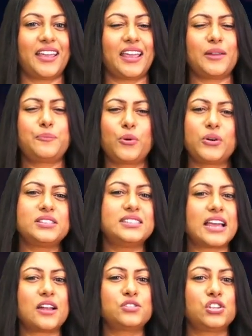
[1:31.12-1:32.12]
It boils
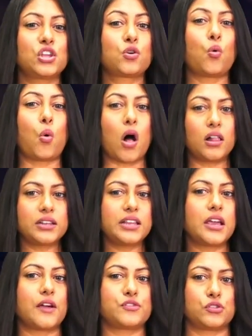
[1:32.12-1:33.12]
down to the
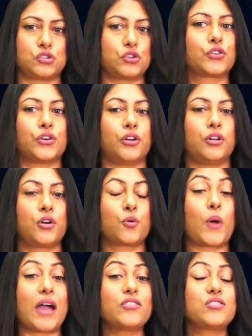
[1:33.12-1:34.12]
quality of their circle
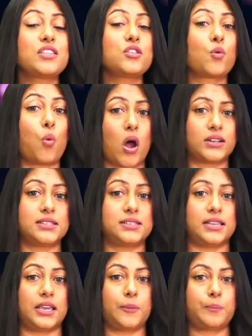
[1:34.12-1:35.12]
rather than the
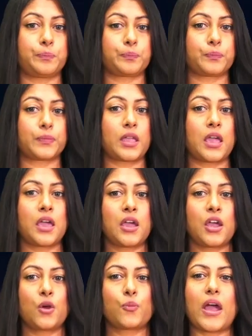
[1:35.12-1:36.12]
quantity.
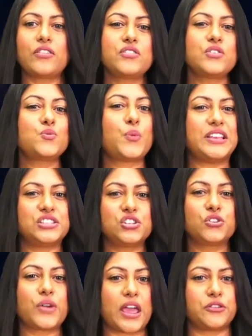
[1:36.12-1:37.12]
Rather than wasting
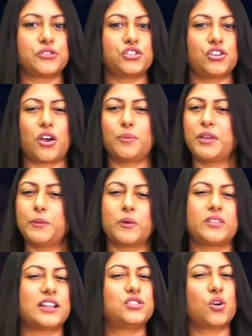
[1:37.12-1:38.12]
your energy on people
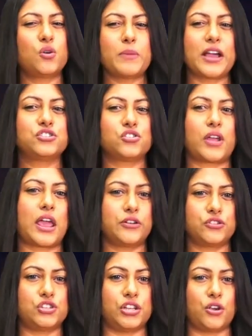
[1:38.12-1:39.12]
that don't match your
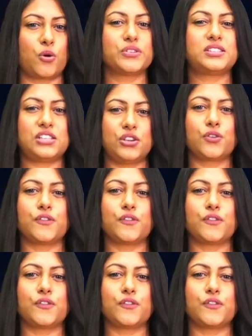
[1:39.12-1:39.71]
energy or see your